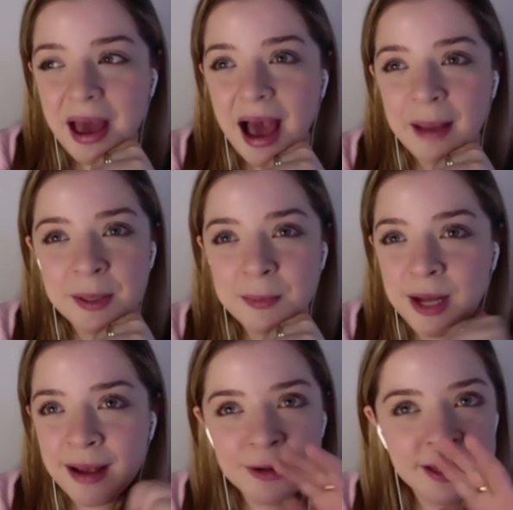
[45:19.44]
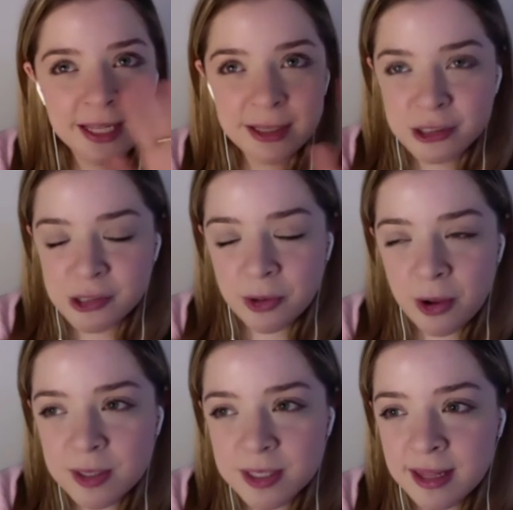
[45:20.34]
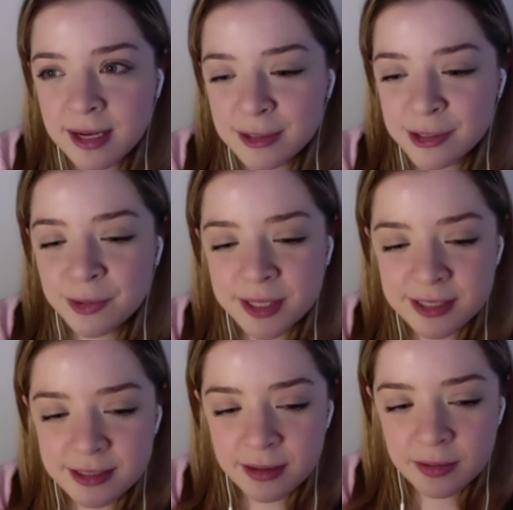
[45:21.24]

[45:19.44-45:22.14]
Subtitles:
I'm going to put everything in the show notes. And then as soon as